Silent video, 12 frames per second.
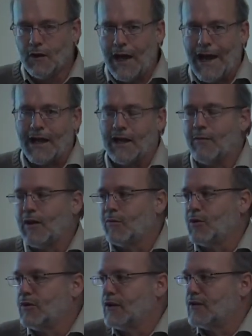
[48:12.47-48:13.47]
academic
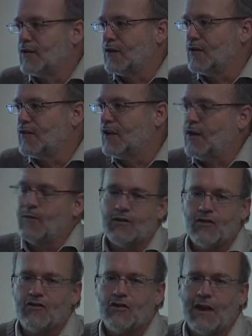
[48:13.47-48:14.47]
buildings at
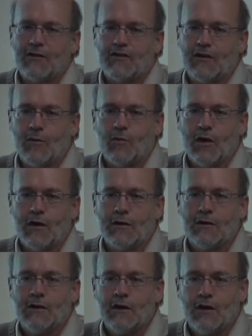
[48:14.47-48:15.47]
Gustavus, is you have someone